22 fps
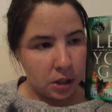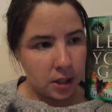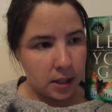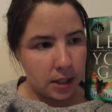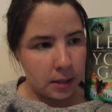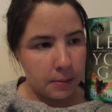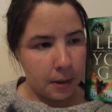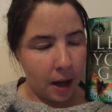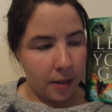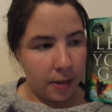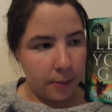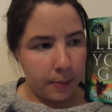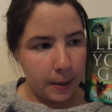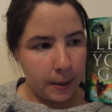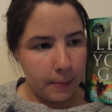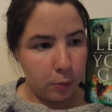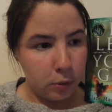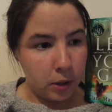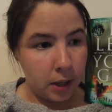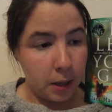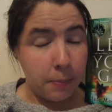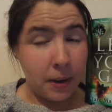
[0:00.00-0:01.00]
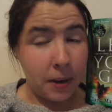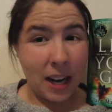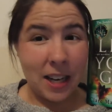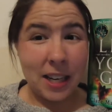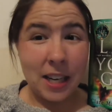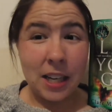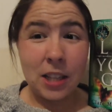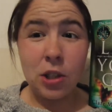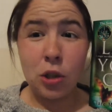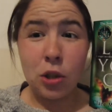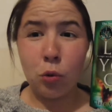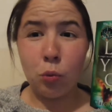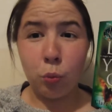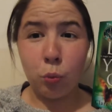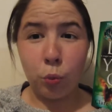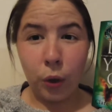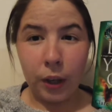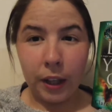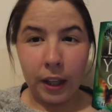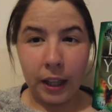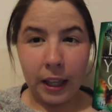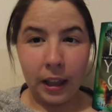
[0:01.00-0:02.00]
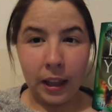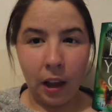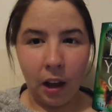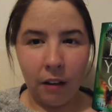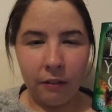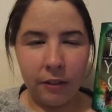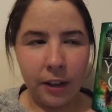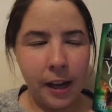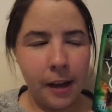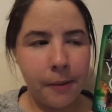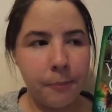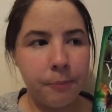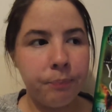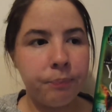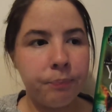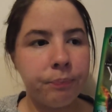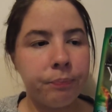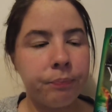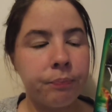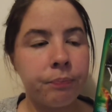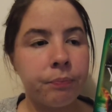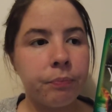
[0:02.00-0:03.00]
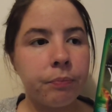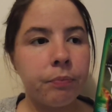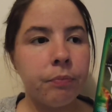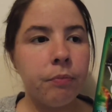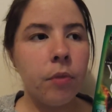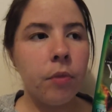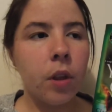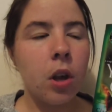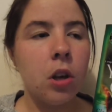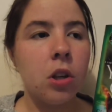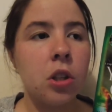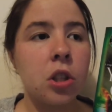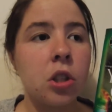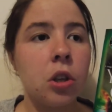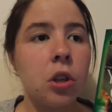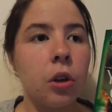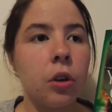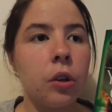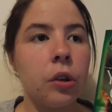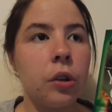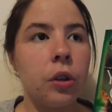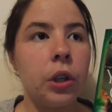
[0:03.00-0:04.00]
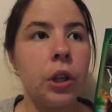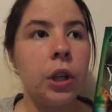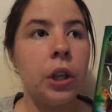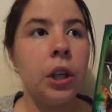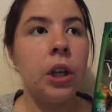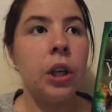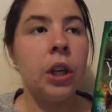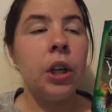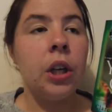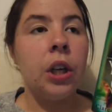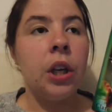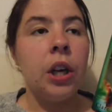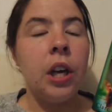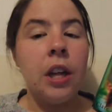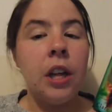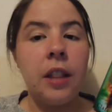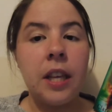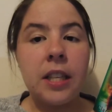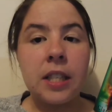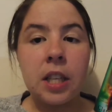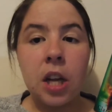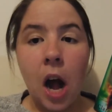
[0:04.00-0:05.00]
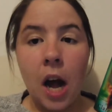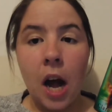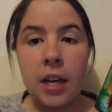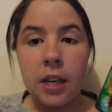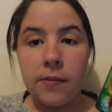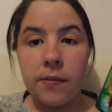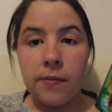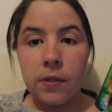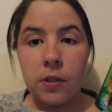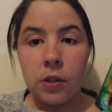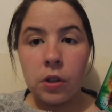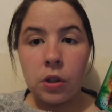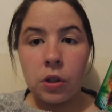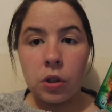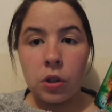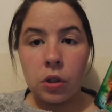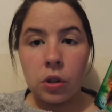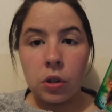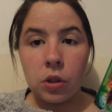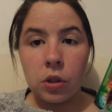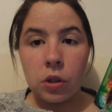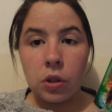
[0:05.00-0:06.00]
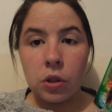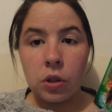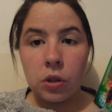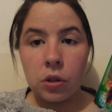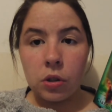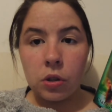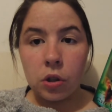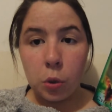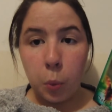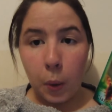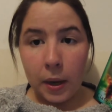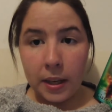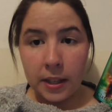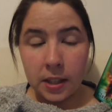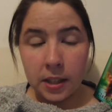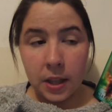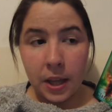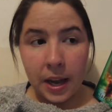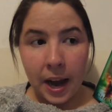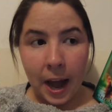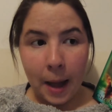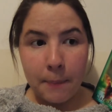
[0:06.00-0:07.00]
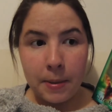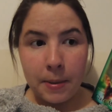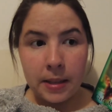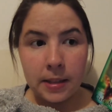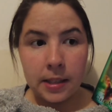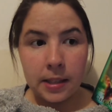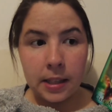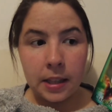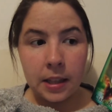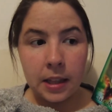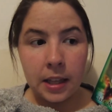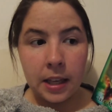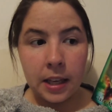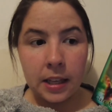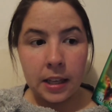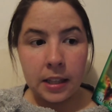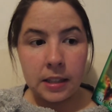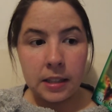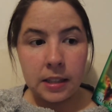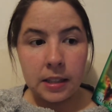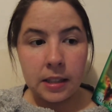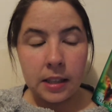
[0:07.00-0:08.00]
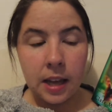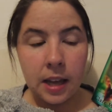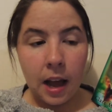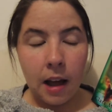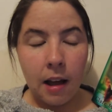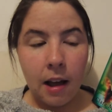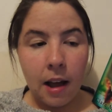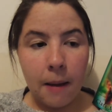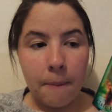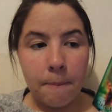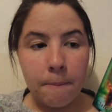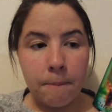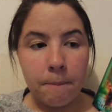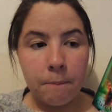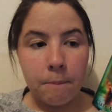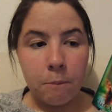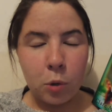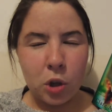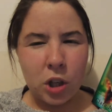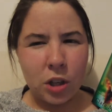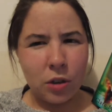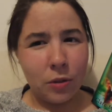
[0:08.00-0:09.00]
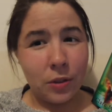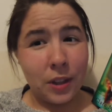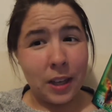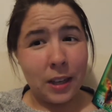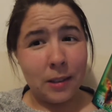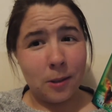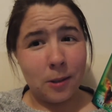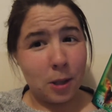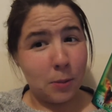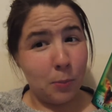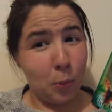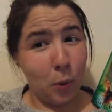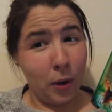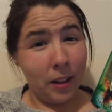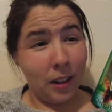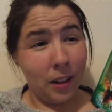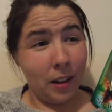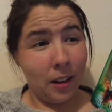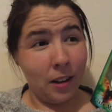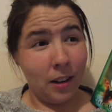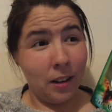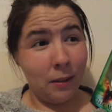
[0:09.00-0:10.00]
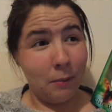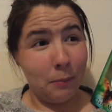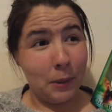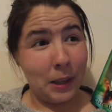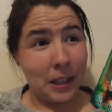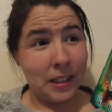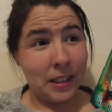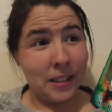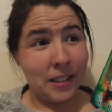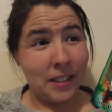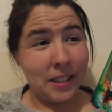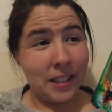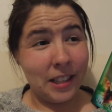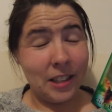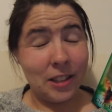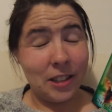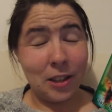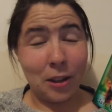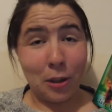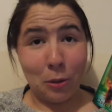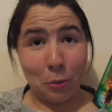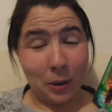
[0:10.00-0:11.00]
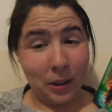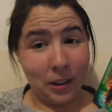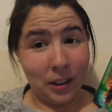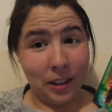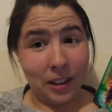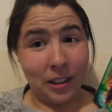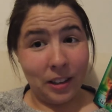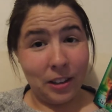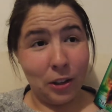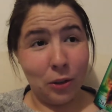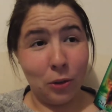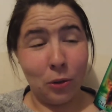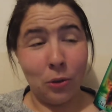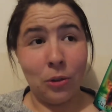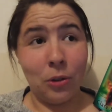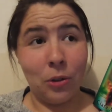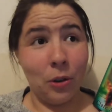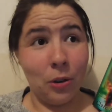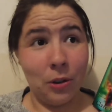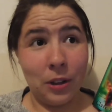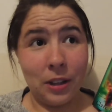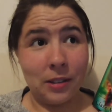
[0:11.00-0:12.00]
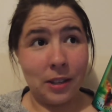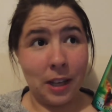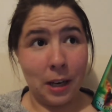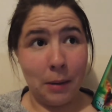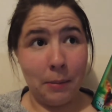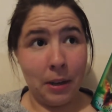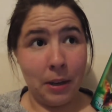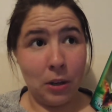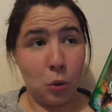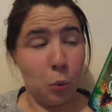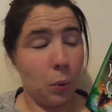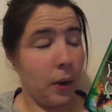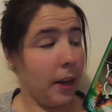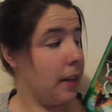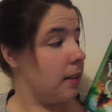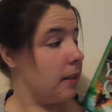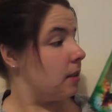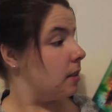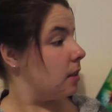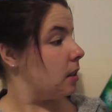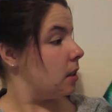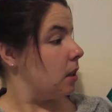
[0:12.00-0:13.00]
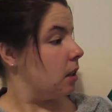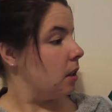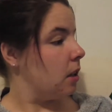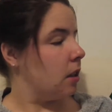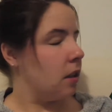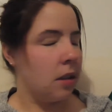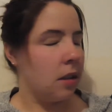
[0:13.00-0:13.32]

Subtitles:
much as some other people did, but I did still really love it. So there's a kind of twist that happens in this, which I don't think is a spoiler because it's a thriller. You'll know there's going to be a twist.